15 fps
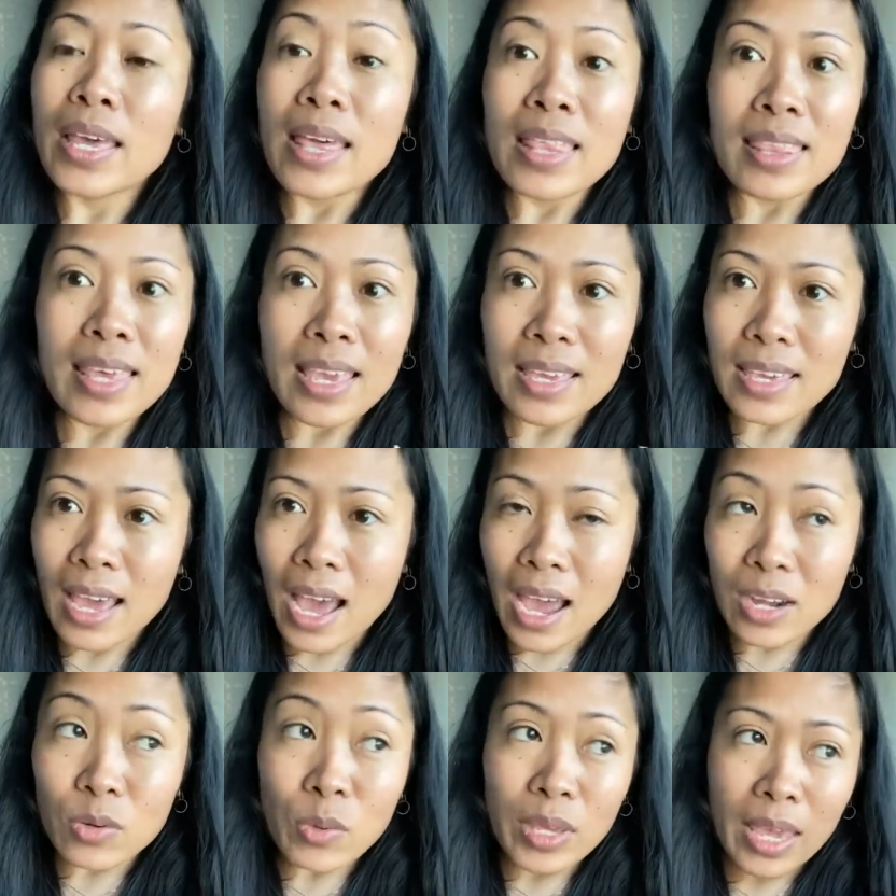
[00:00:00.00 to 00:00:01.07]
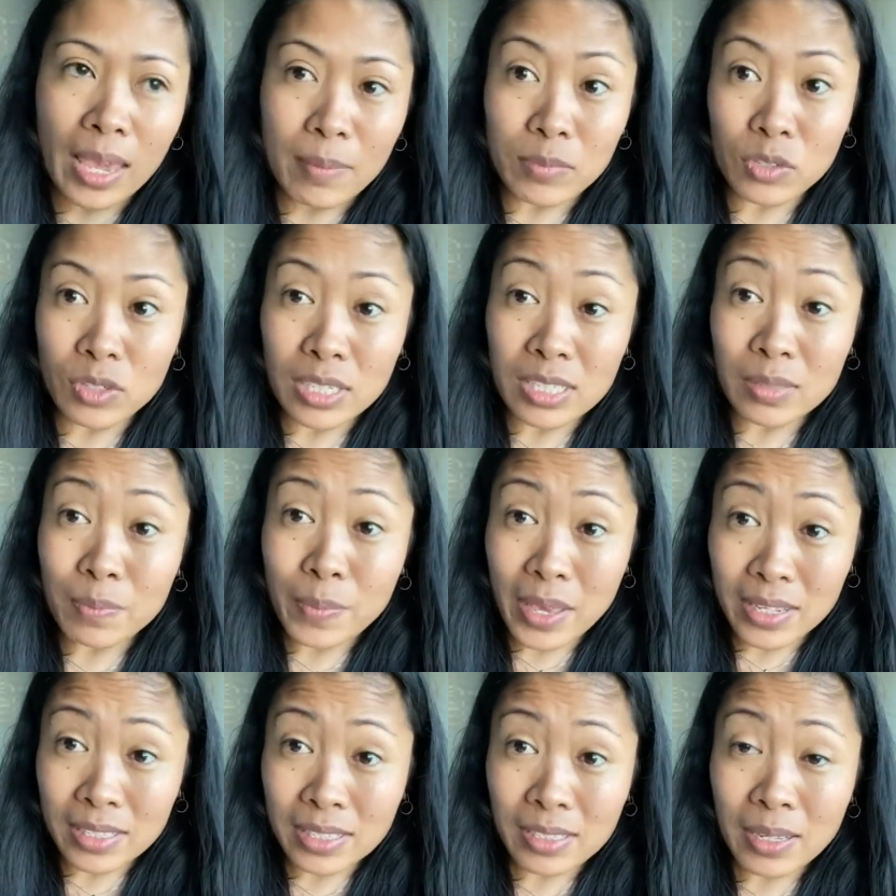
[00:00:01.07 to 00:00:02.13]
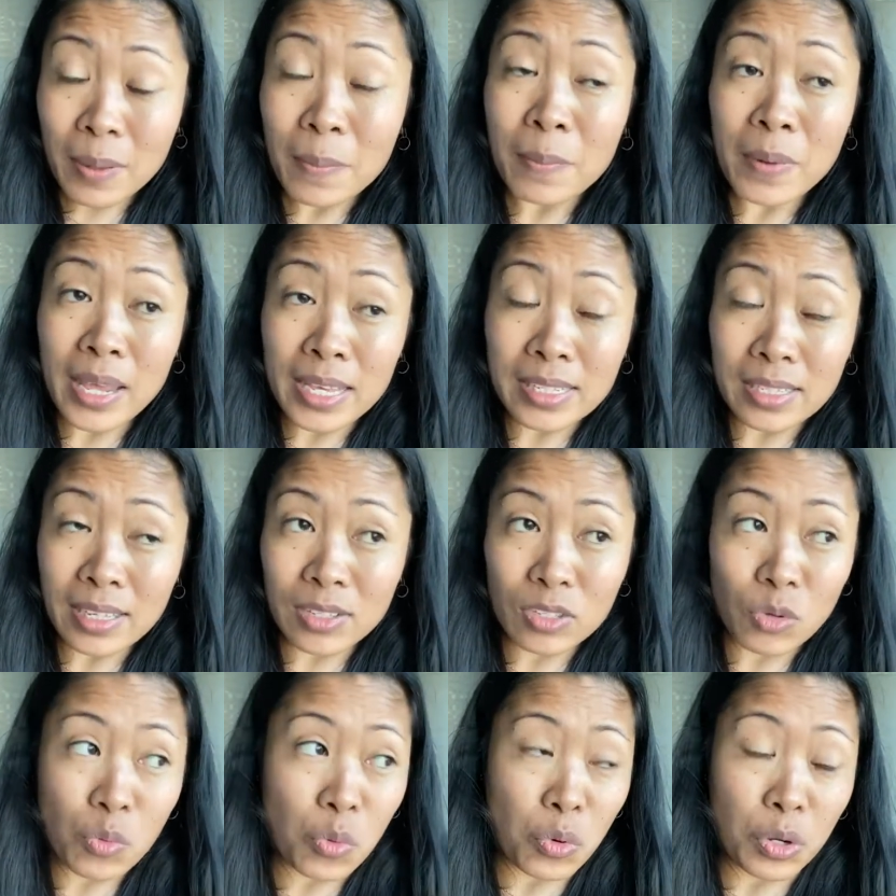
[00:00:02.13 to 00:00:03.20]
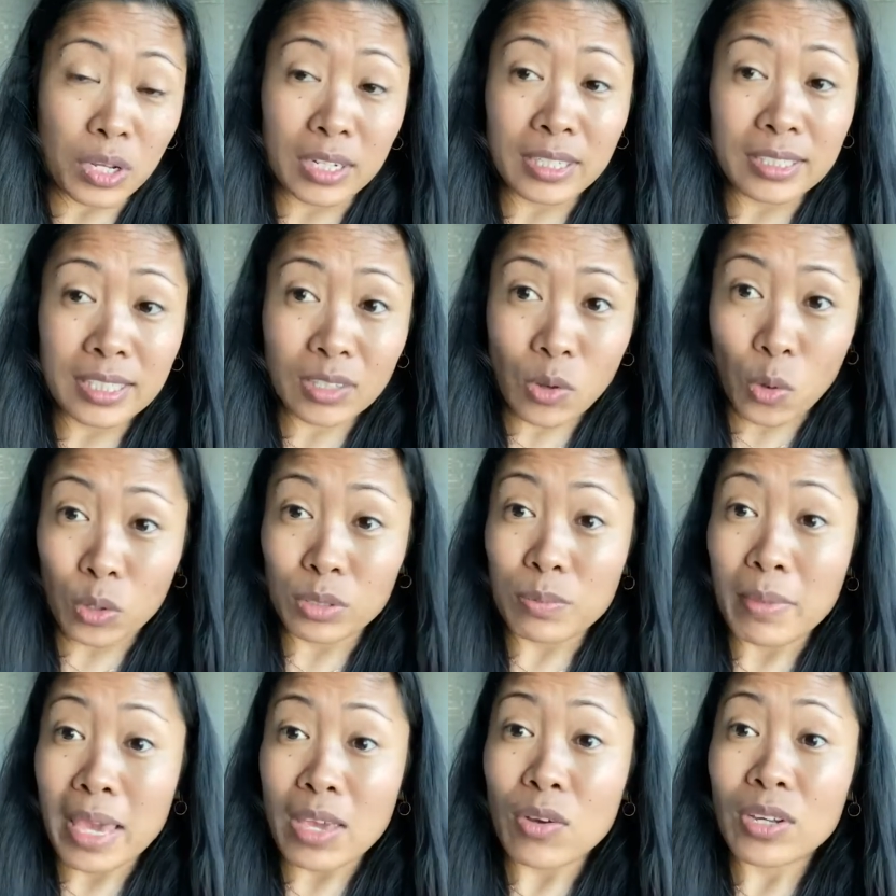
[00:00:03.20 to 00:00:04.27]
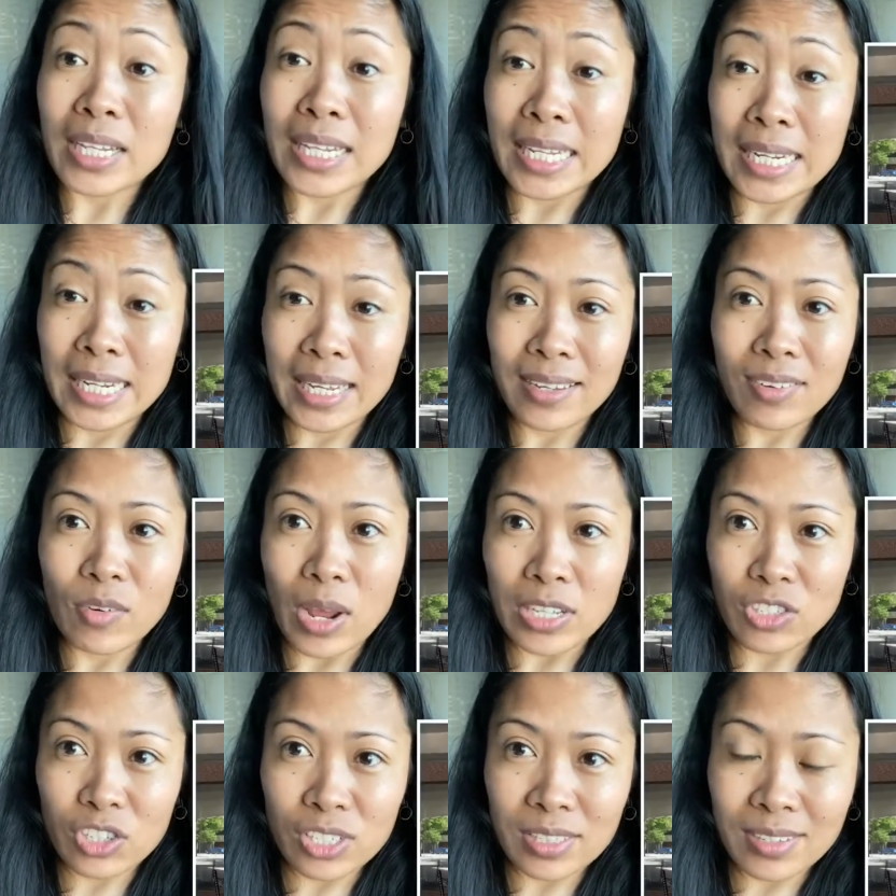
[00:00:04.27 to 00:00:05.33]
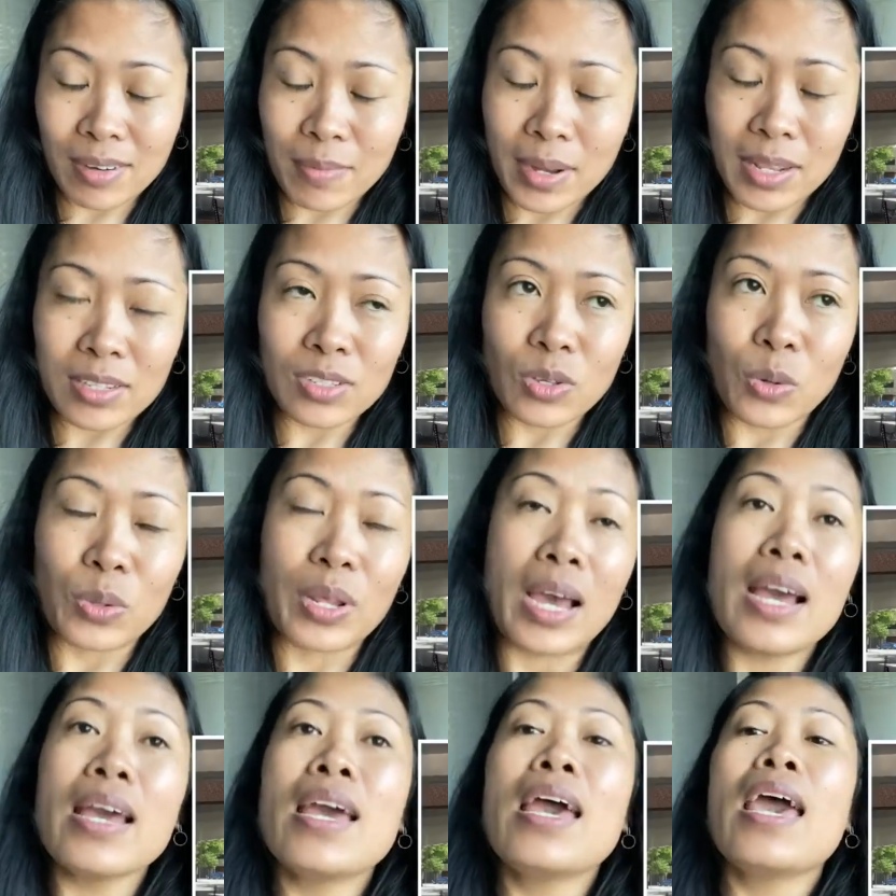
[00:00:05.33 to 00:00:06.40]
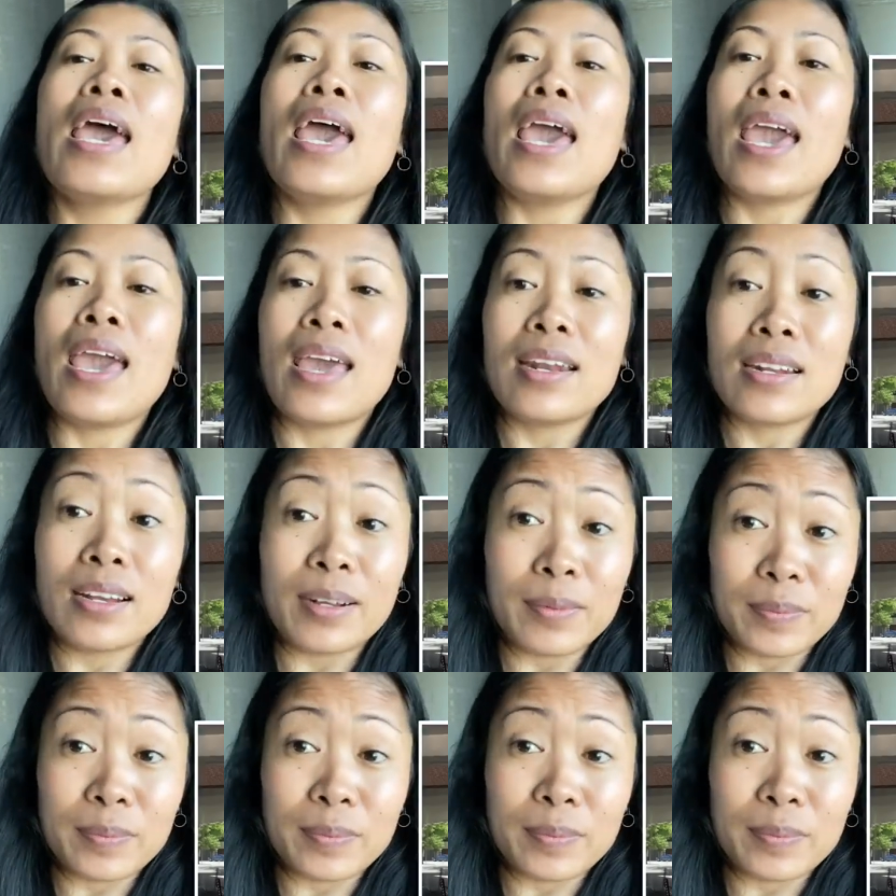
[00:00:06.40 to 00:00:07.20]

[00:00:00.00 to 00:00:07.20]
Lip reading: thank God we came to this best place in the world called Mayo Clinic, Rochester, Minnesota, and